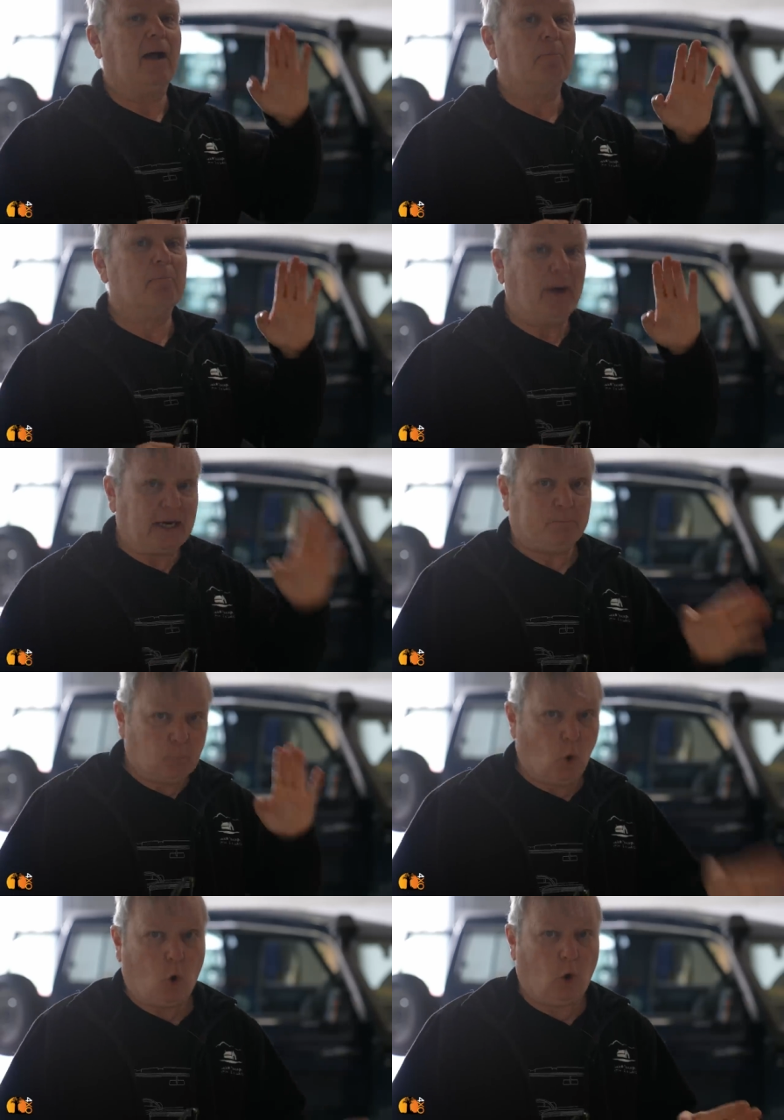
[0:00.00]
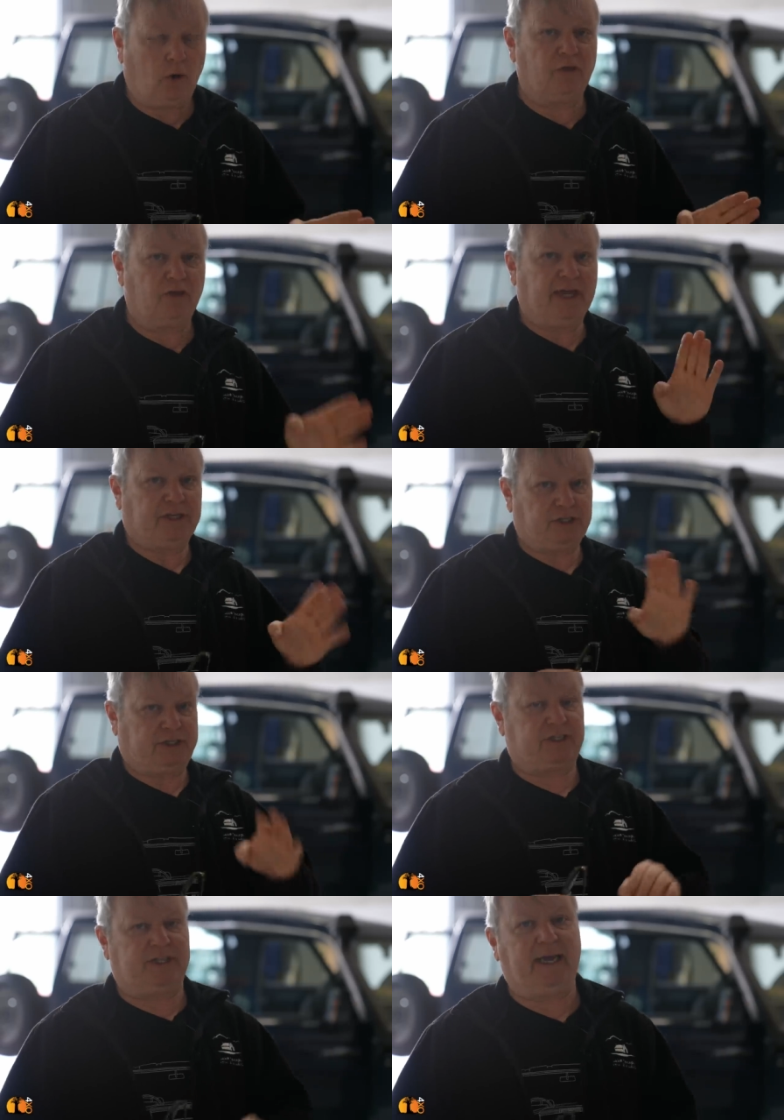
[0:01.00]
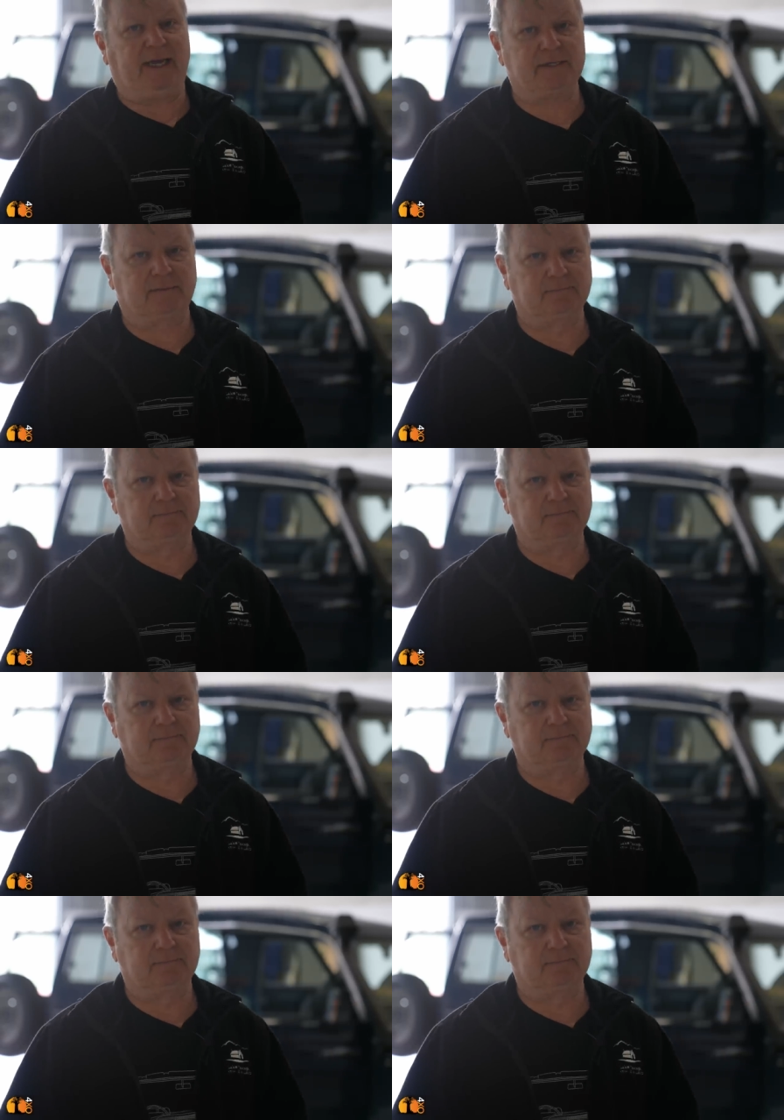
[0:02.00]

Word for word: but more than just that.